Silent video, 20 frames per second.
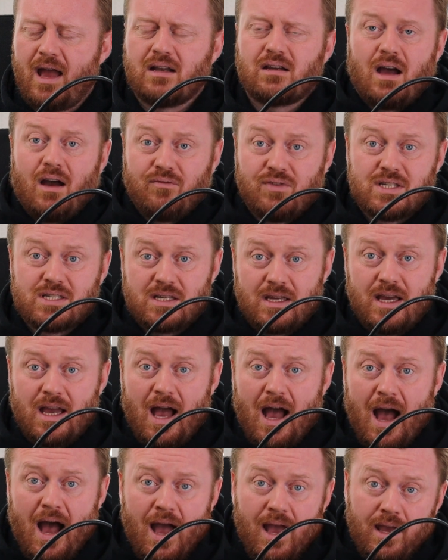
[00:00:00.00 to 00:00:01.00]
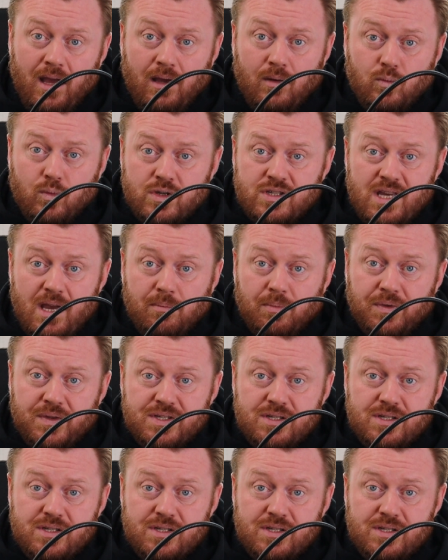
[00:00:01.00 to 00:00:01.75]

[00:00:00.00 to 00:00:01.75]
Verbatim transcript: And obviously, I was able